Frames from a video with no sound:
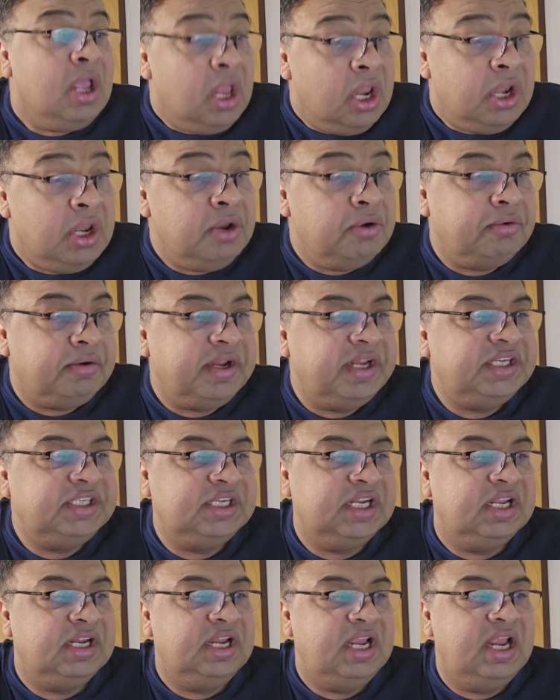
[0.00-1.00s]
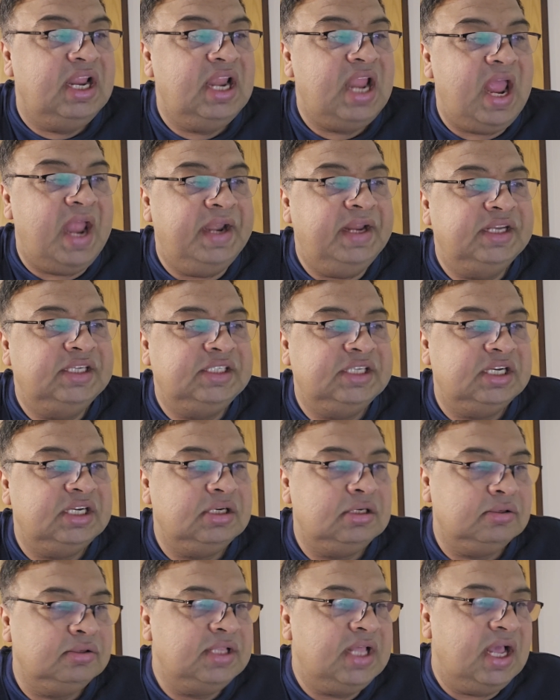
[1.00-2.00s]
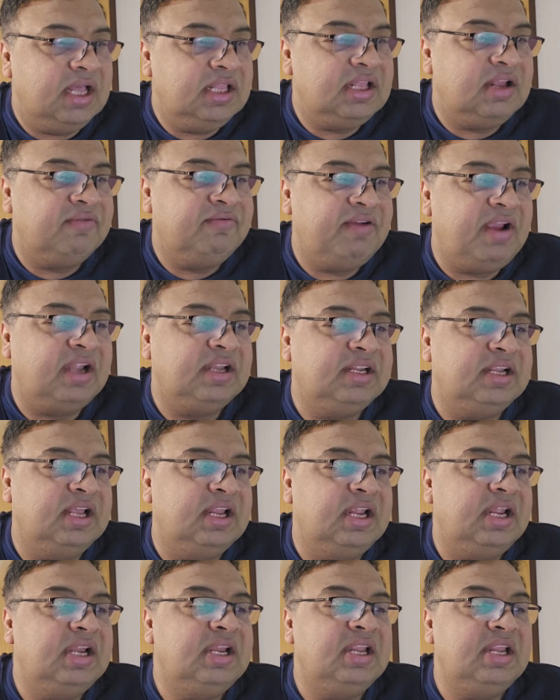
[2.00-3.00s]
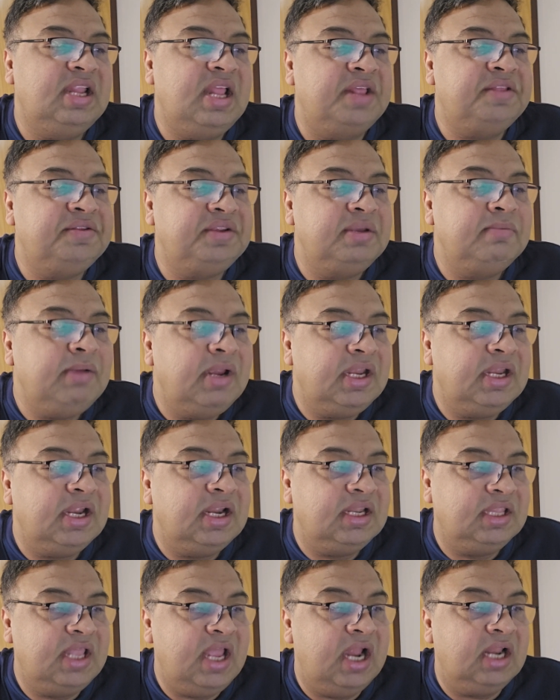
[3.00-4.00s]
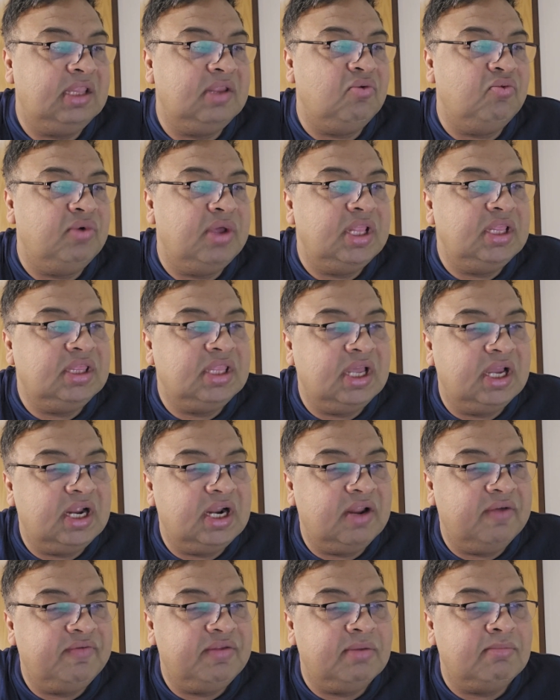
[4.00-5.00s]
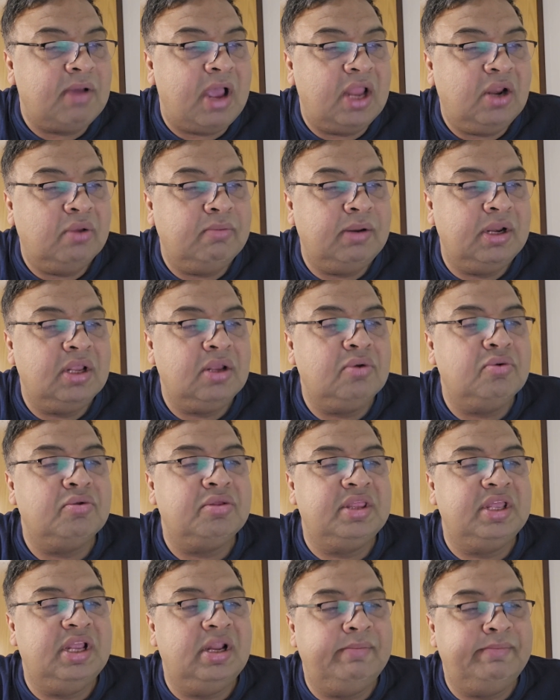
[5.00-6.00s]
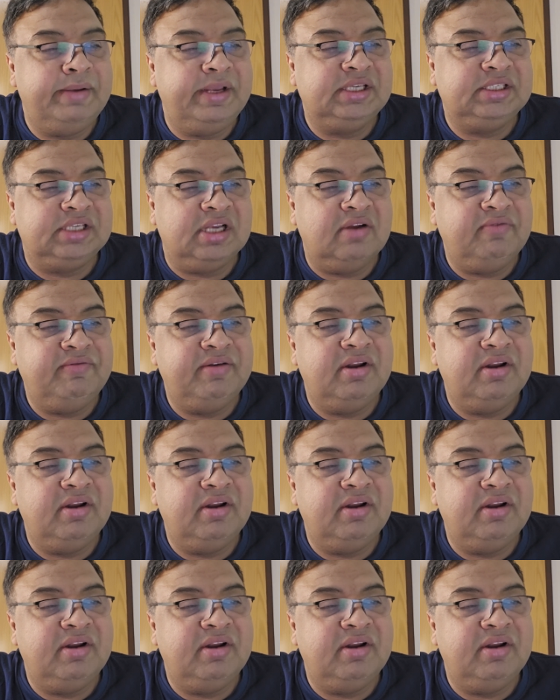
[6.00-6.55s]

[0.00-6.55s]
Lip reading: nutrition in addition to the other factor. It is estimated that the 1/3 of the myelomeningocele patient